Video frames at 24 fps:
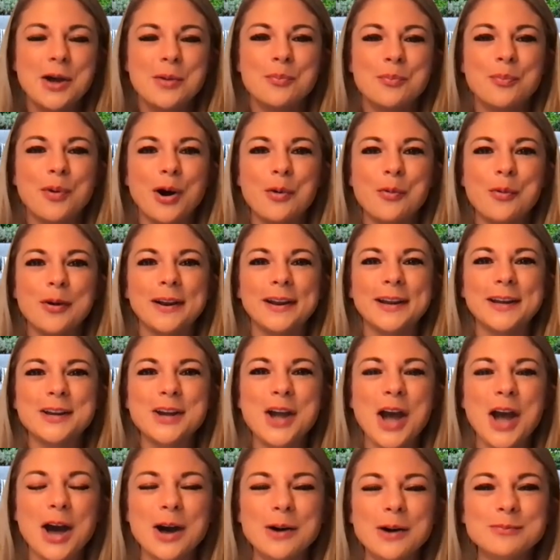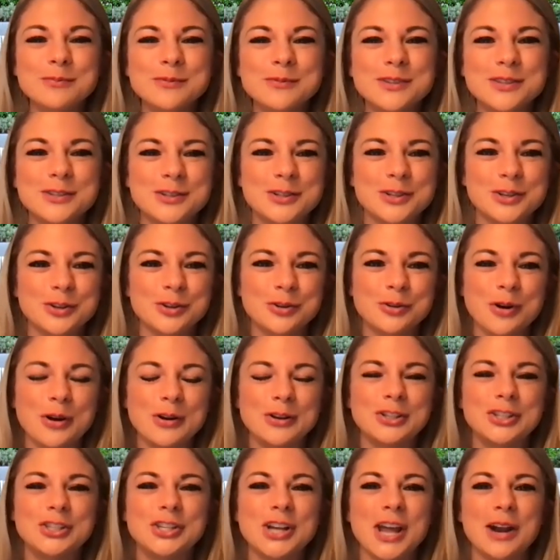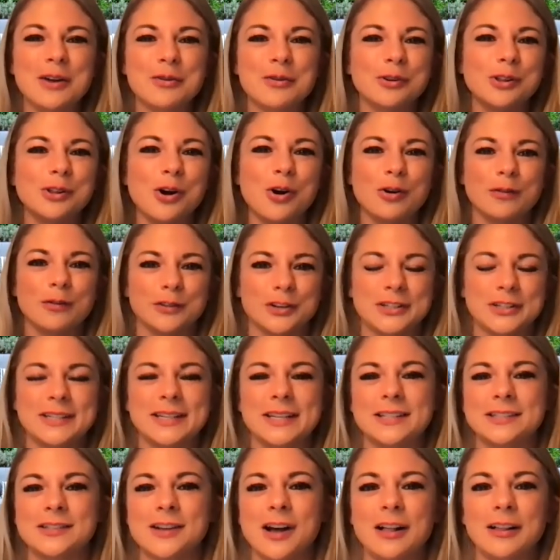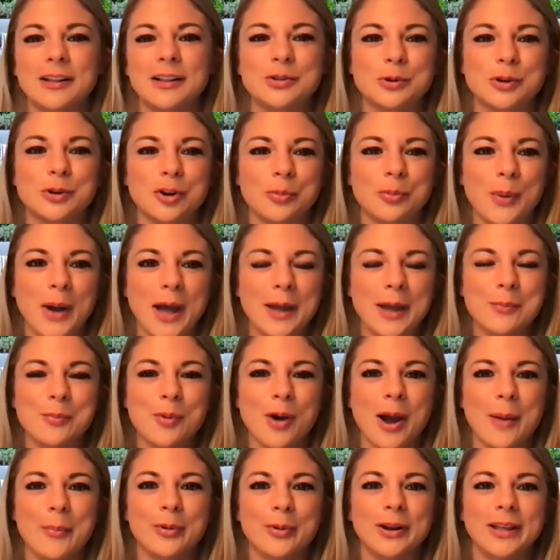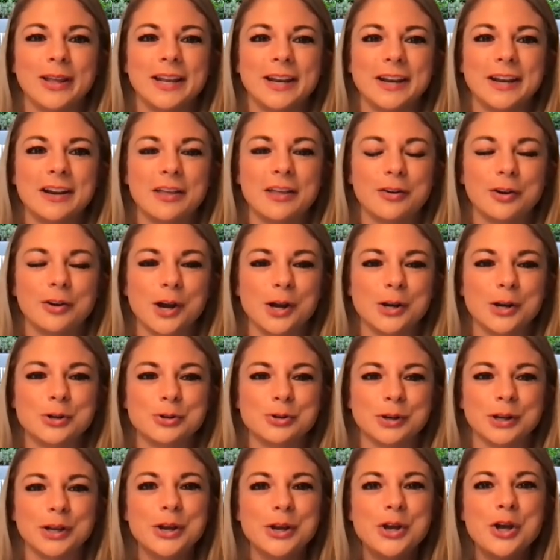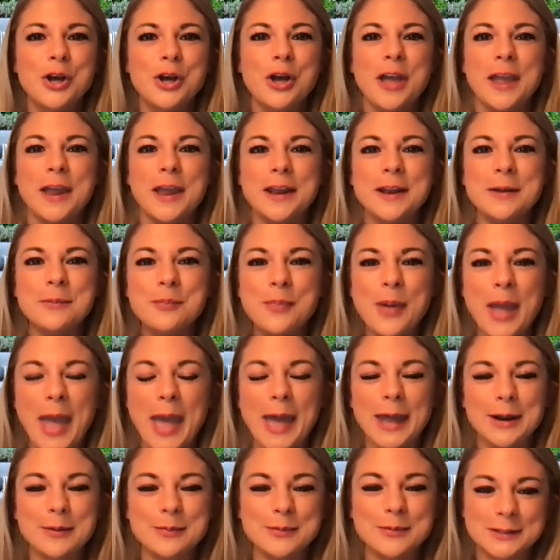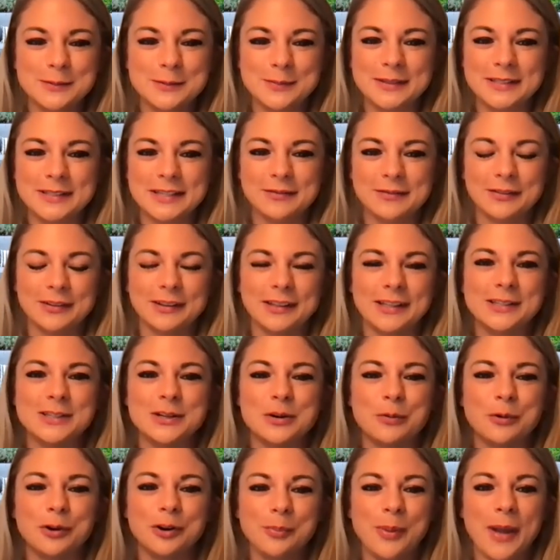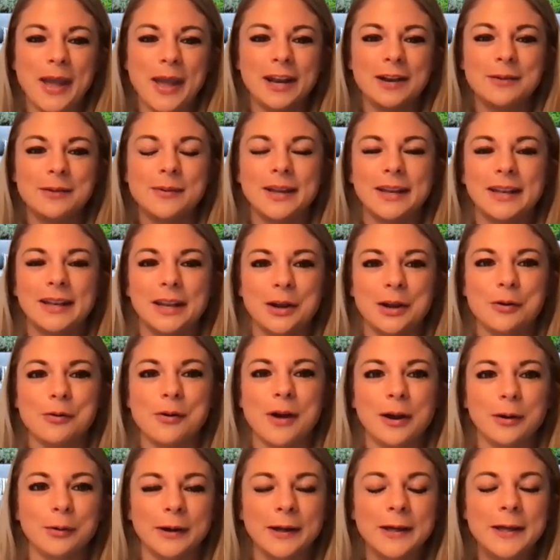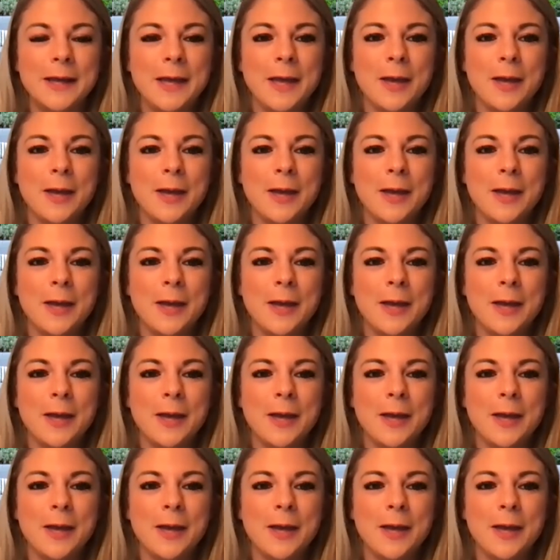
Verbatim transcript: But when it comes to general overseas knowledge, when you're buying property in another country, in Panama specifically, so we're in Panama and Nicaragua.